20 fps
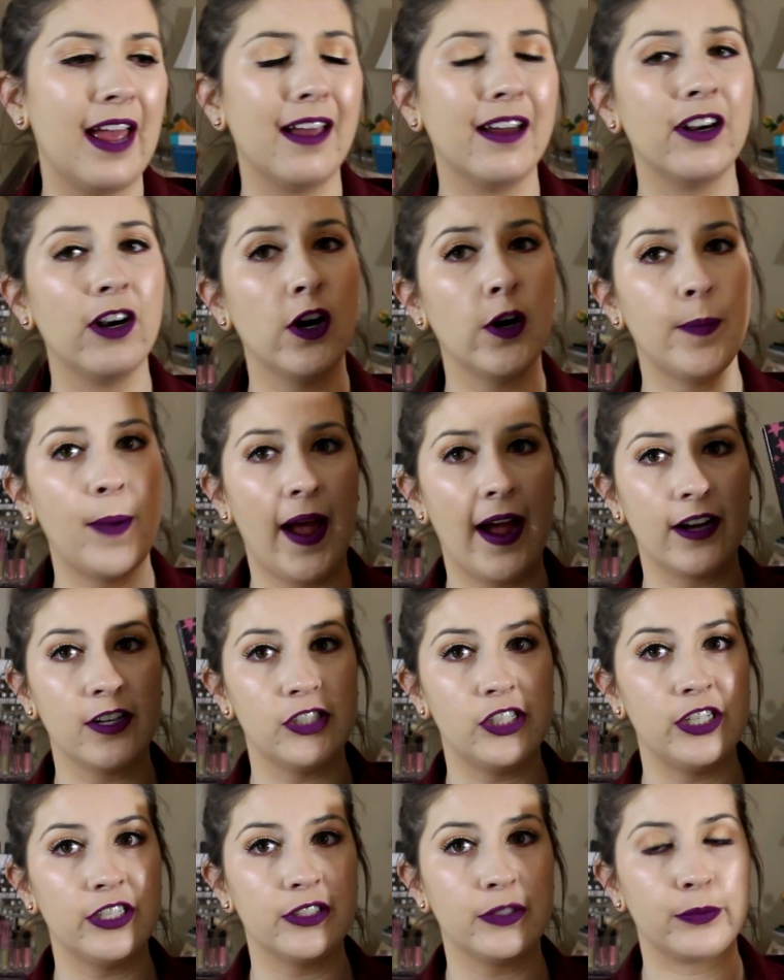and her
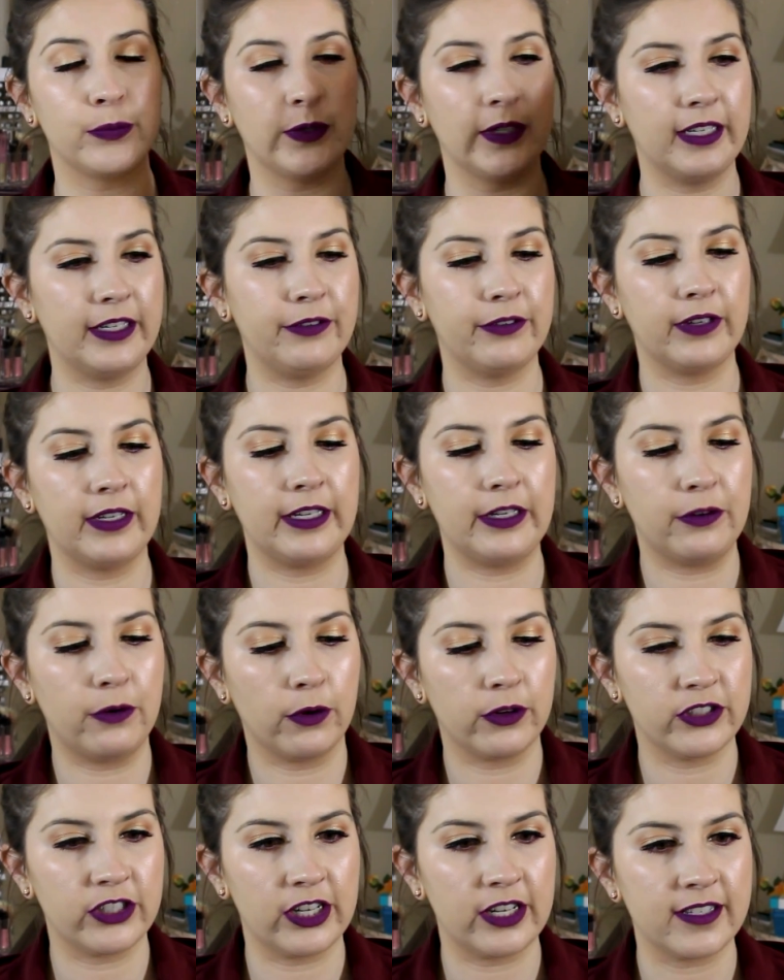packaging is really, really
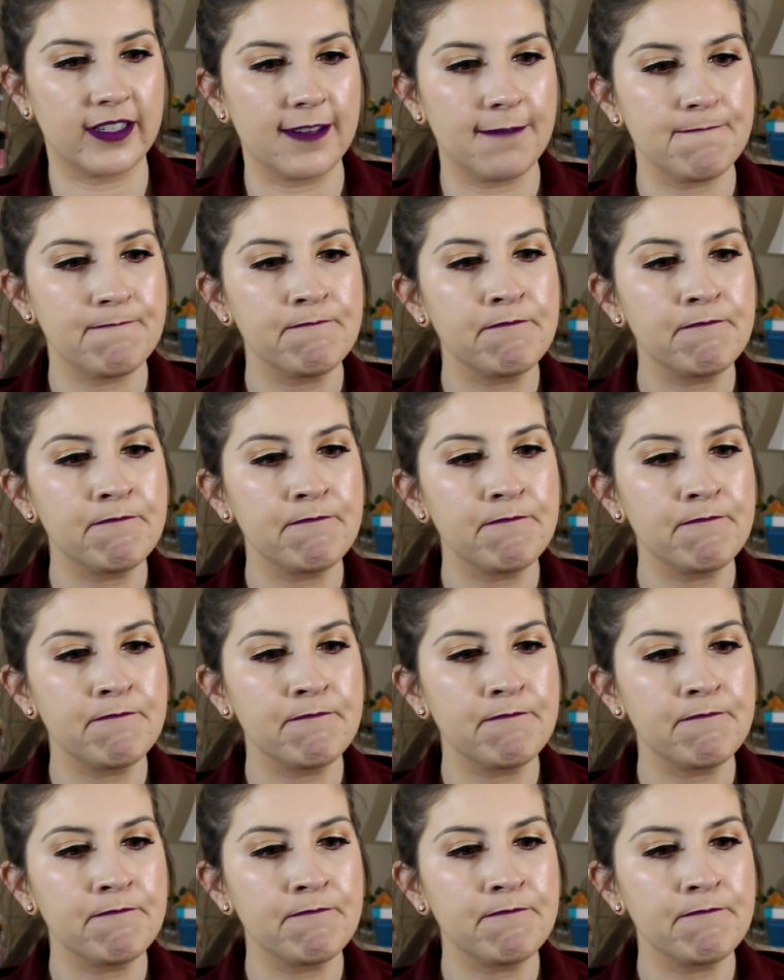gorgeous.